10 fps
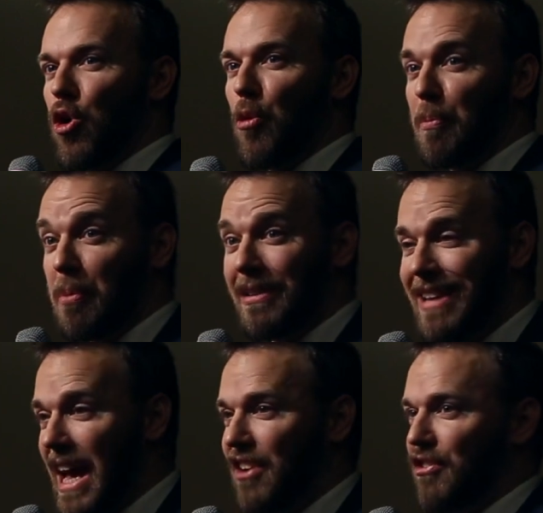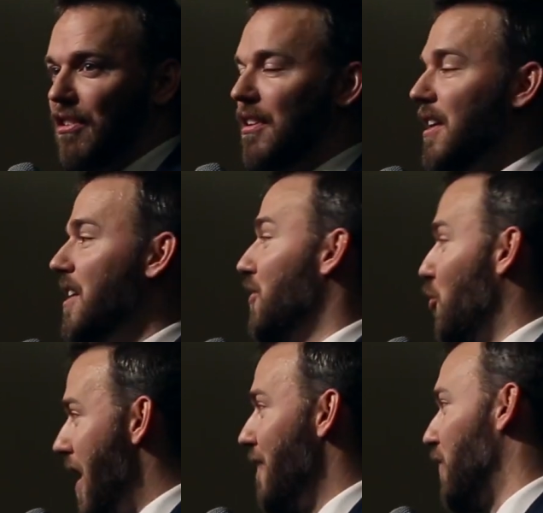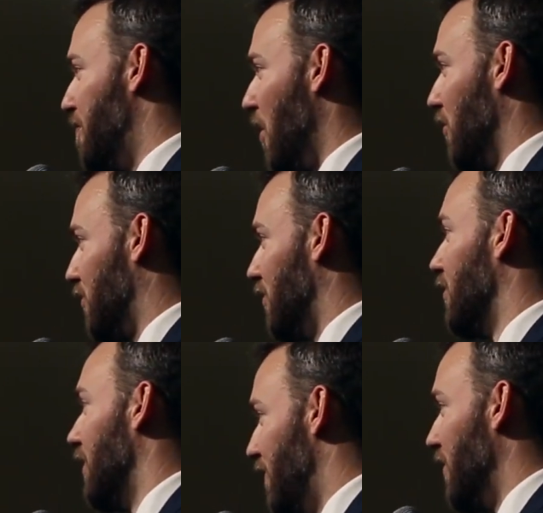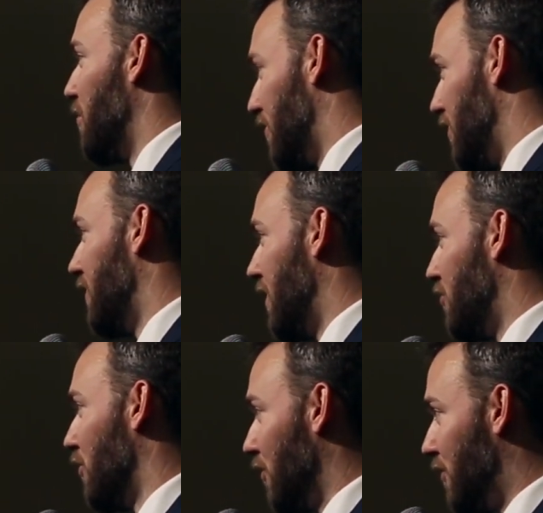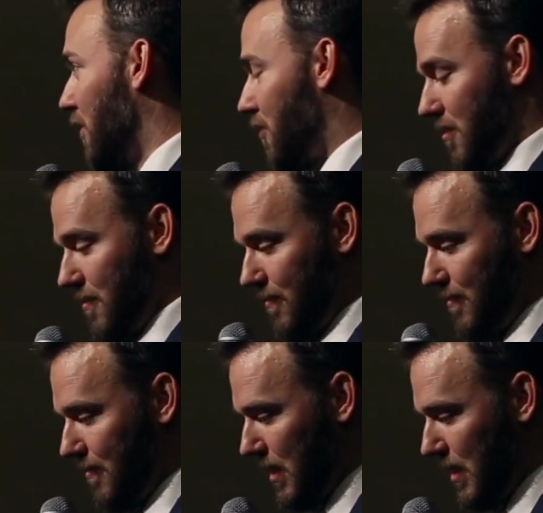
equal protection to every person living within their jurisdiction.